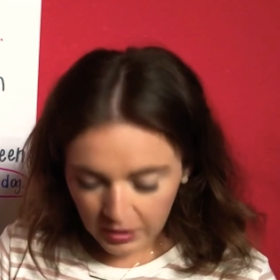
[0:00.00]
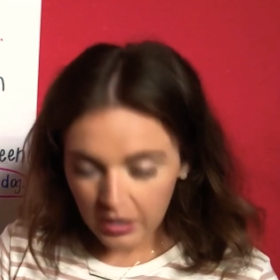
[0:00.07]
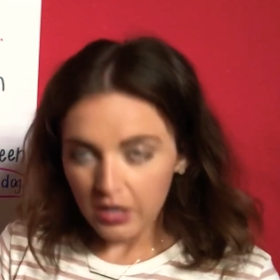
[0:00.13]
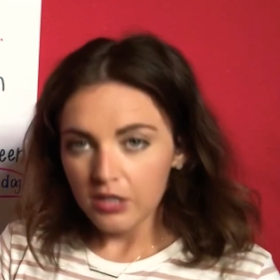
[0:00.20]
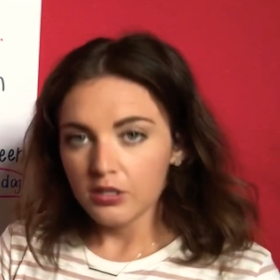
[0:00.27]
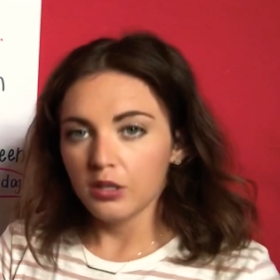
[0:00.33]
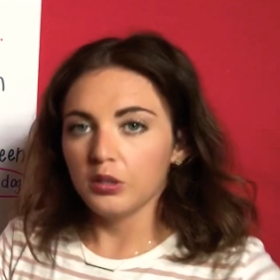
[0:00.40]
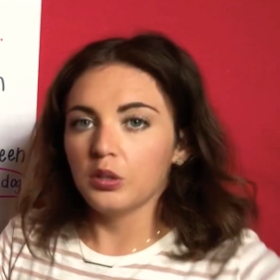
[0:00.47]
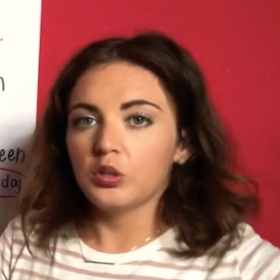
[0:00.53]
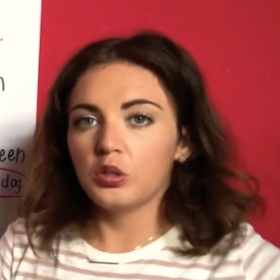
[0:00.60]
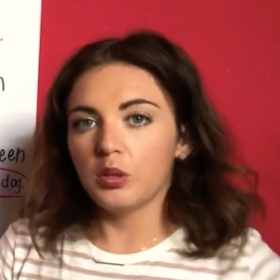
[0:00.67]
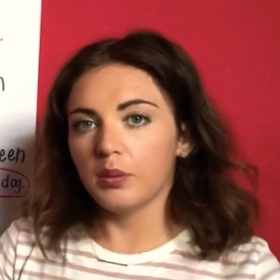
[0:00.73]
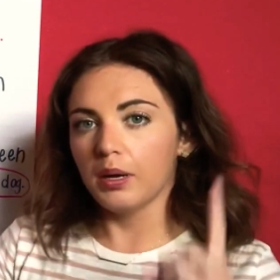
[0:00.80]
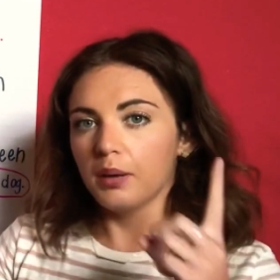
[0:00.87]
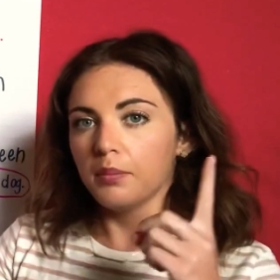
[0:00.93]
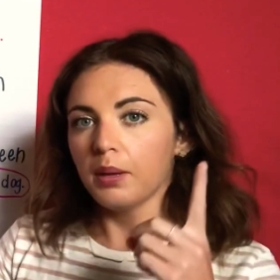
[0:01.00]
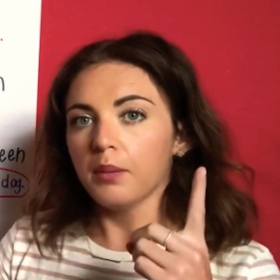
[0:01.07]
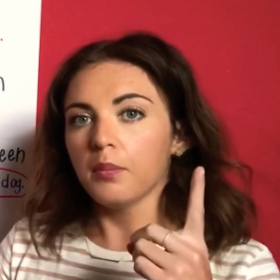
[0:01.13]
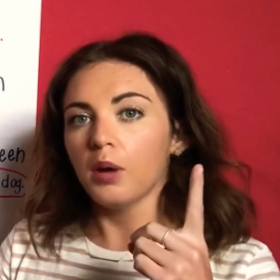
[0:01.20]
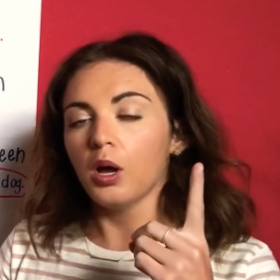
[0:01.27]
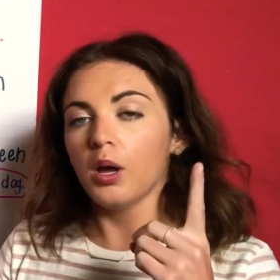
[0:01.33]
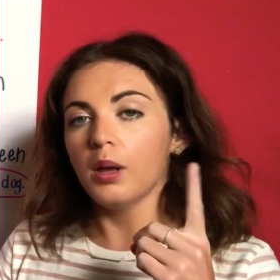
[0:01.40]
So I told you about my
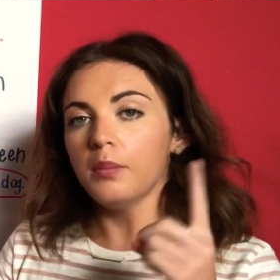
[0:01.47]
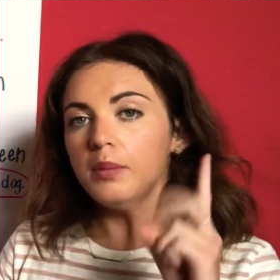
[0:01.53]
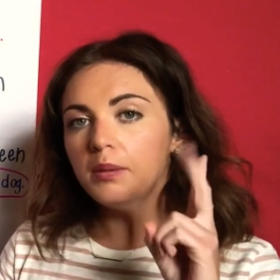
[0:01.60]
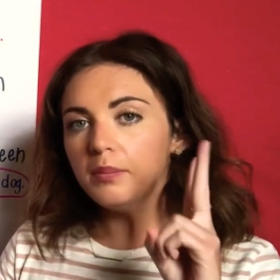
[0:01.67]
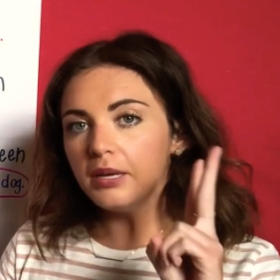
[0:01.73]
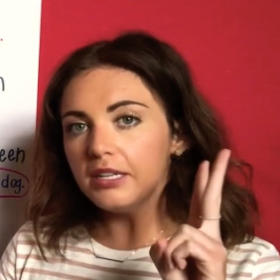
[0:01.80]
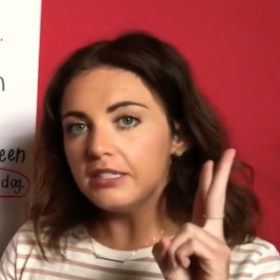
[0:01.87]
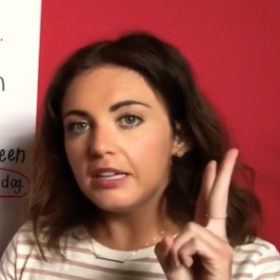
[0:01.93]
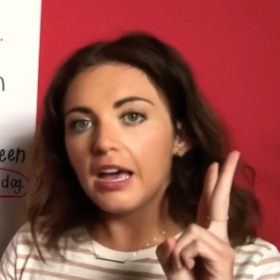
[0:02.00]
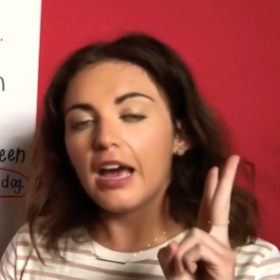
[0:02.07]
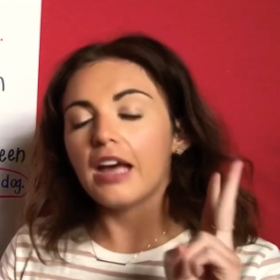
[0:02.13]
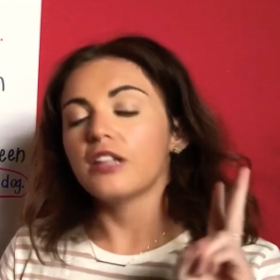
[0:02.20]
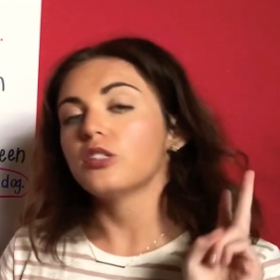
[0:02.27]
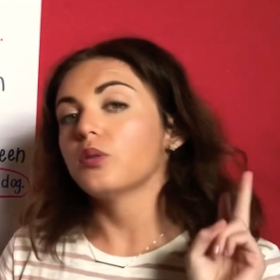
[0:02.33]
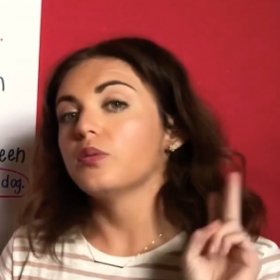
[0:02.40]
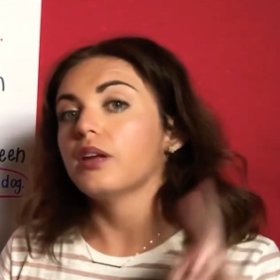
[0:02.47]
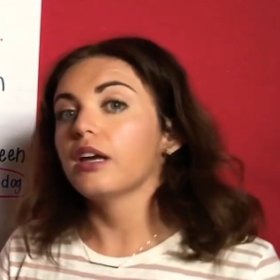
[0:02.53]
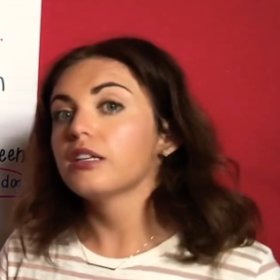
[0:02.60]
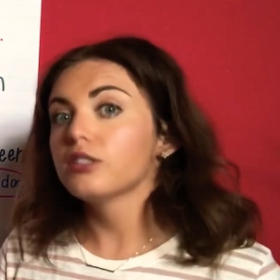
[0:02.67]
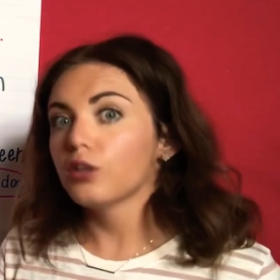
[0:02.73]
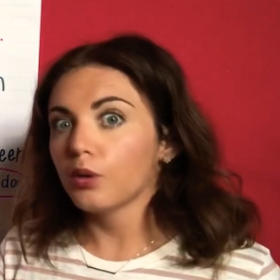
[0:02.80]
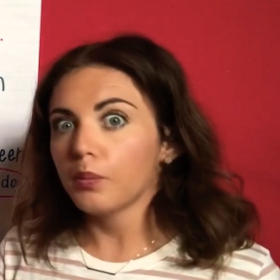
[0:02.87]
mom and my dad. So
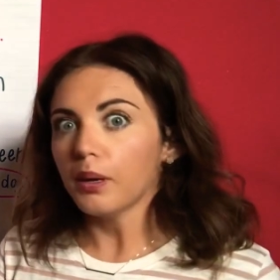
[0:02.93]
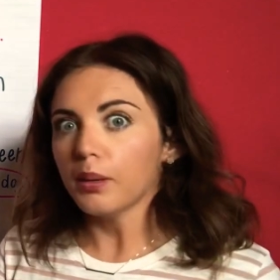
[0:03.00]
next are my